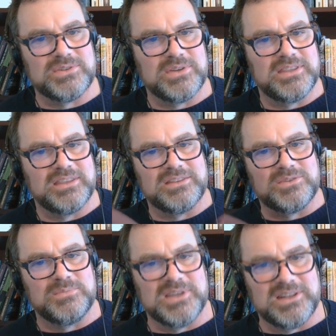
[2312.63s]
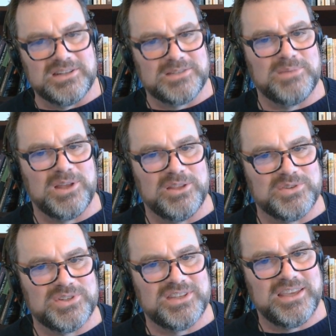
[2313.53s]
So I think this would be on a smaller
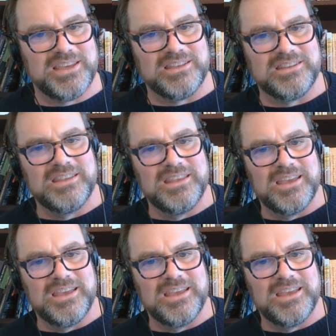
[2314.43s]
scale,